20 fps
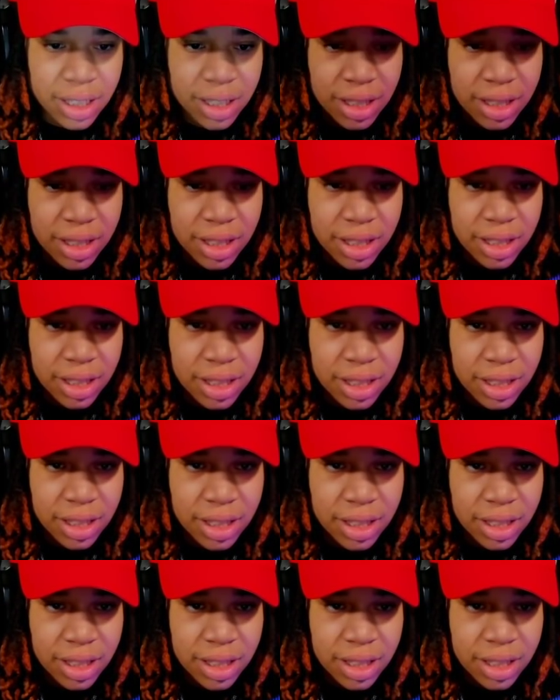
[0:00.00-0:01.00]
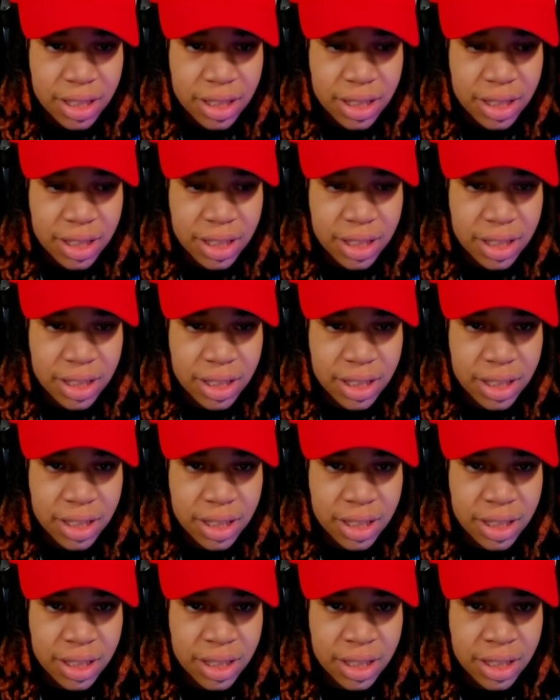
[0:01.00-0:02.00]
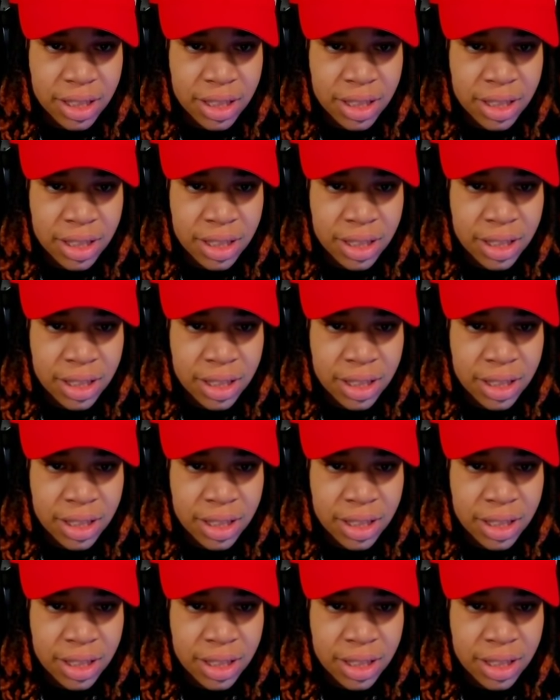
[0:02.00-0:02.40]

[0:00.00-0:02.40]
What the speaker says: Nothing is said.